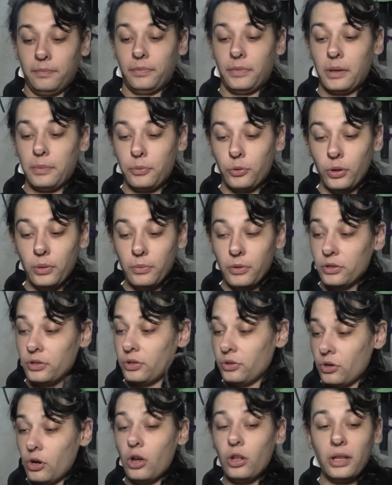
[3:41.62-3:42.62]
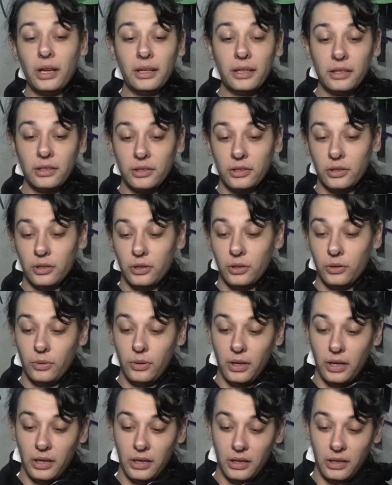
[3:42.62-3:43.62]
Pretty much all I need to do
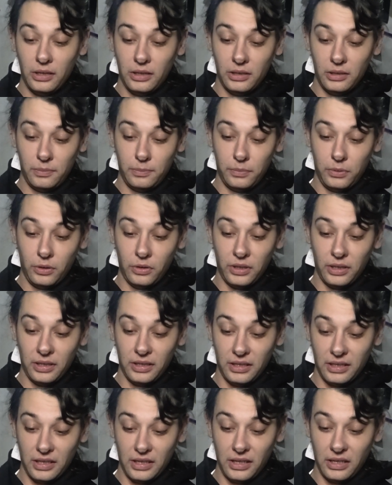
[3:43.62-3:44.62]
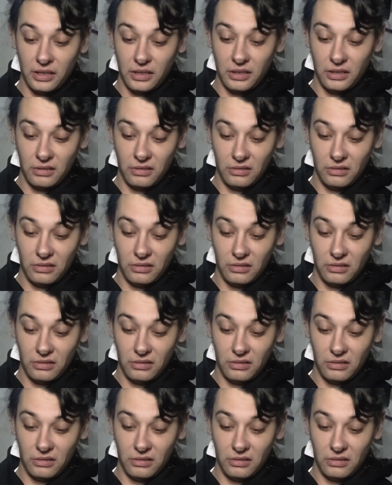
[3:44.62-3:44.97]
is plug this into here.